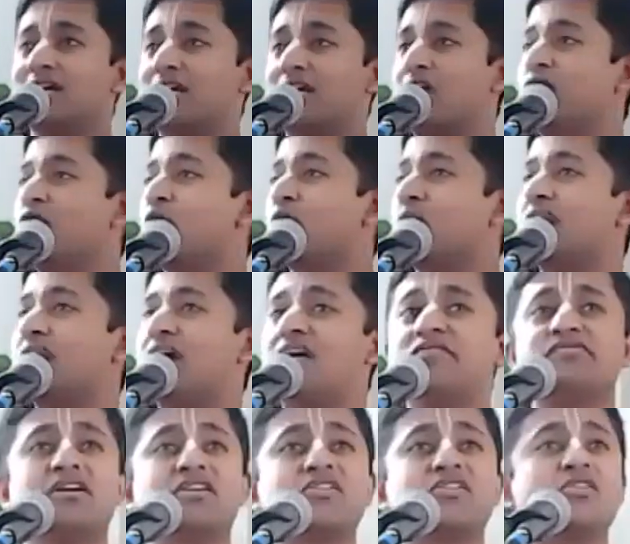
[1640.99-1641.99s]
If you can
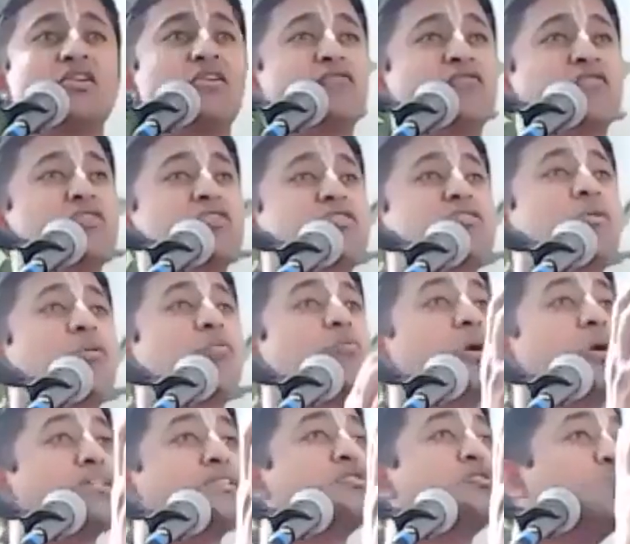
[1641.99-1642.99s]
have darshan of Krishna
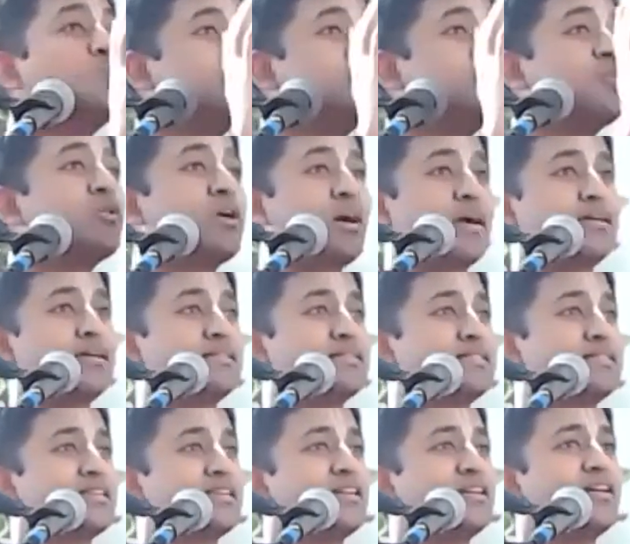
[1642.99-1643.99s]
once with your
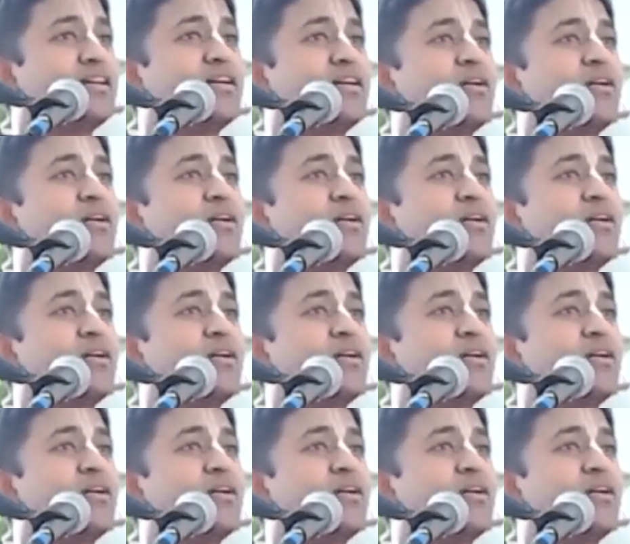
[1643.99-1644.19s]
eyes,